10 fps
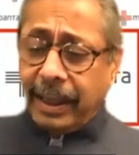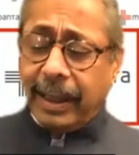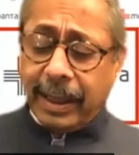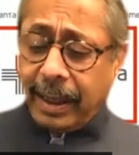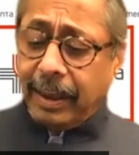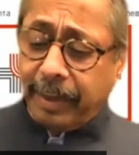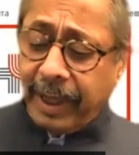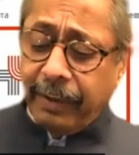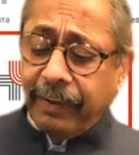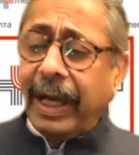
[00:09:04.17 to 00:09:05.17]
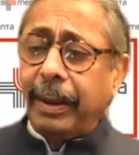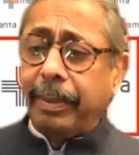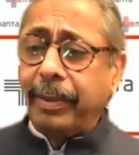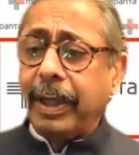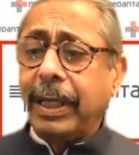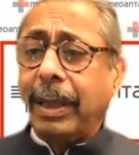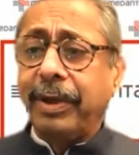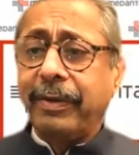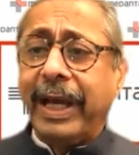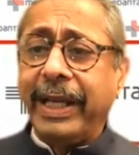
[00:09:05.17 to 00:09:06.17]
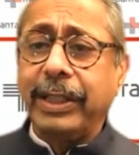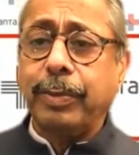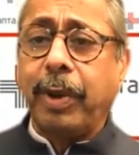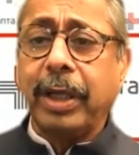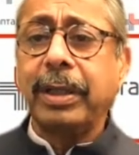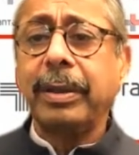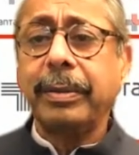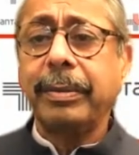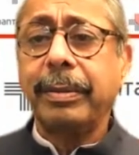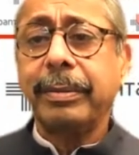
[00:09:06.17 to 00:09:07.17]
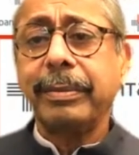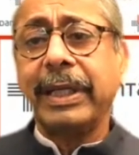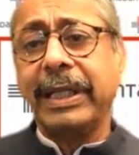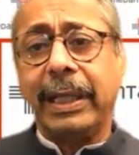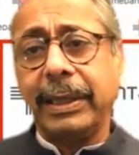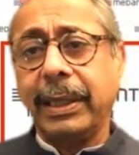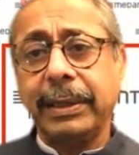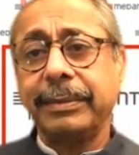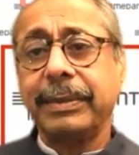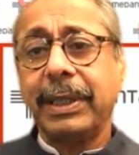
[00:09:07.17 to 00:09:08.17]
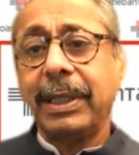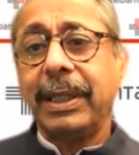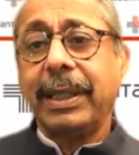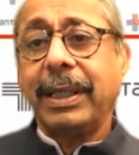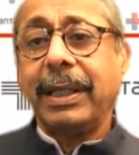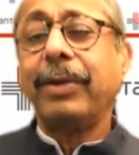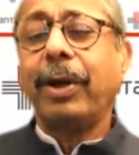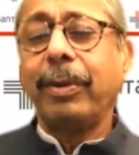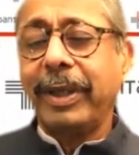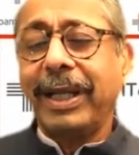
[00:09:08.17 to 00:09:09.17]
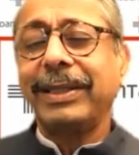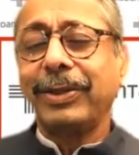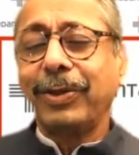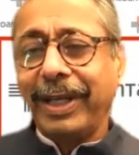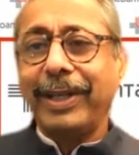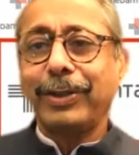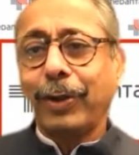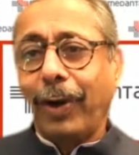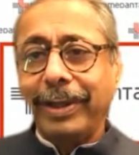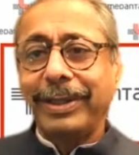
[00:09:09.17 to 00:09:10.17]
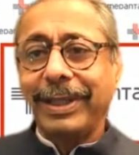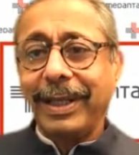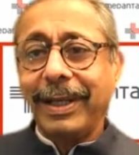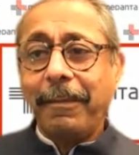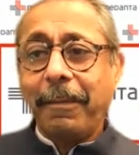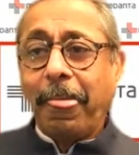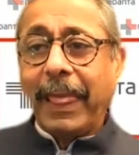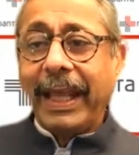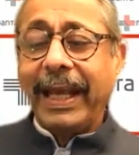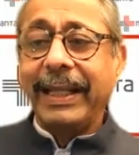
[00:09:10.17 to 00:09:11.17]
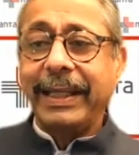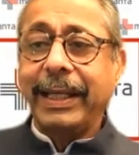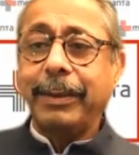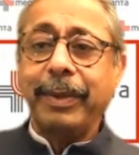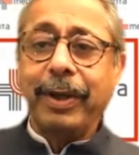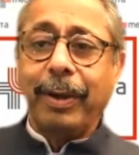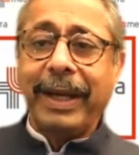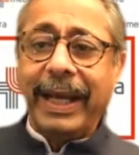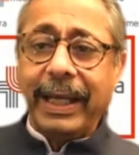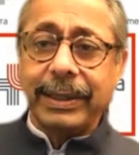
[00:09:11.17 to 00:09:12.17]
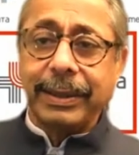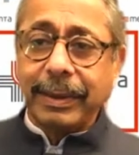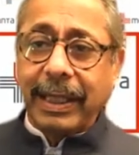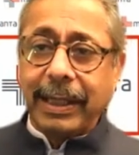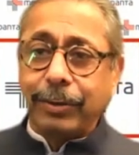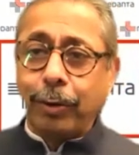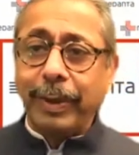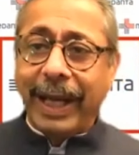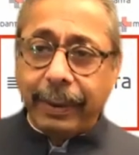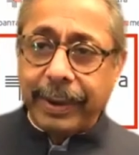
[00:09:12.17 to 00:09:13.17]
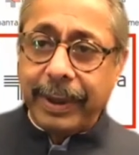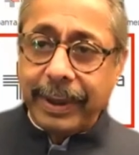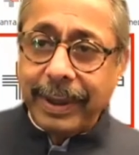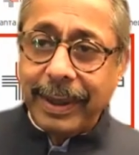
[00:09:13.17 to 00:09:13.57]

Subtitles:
a couple of guys bought Medanta. Not Medanta, sorry, Escorts, and kicked me on my ass, threw me out.